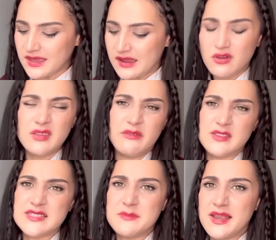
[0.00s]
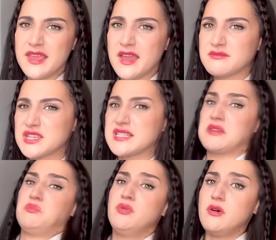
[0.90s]
I can't even smell it. I'm just
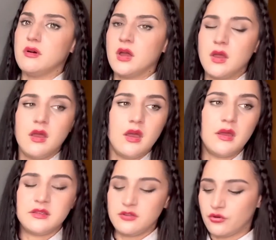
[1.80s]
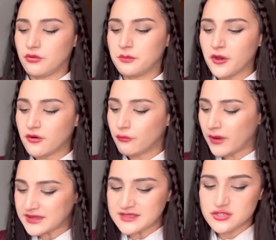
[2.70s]
like, whoa, you know, but
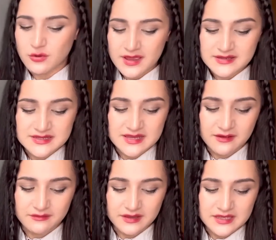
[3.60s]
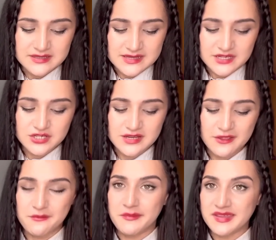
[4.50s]
when it dries down, it's actually
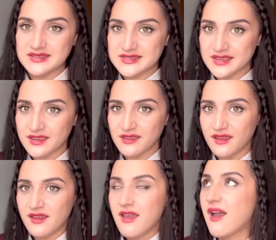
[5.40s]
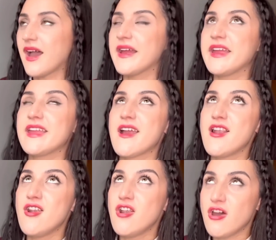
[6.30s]
amazing. I
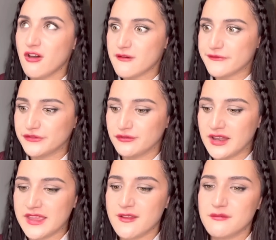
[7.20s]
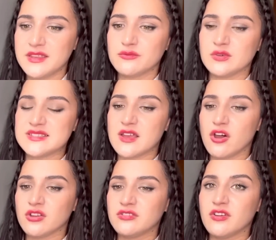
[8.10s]
love to layer it with
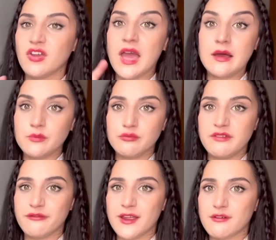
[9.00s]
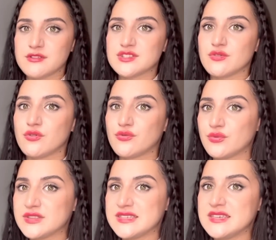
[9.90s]
other ambery fragrance or
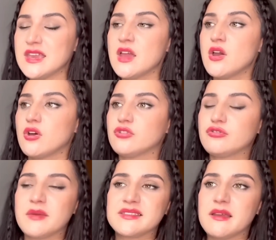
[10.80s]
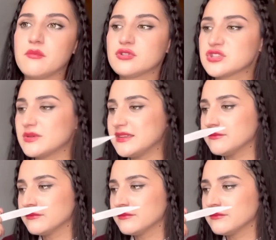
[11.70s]
woody to make them more sweet.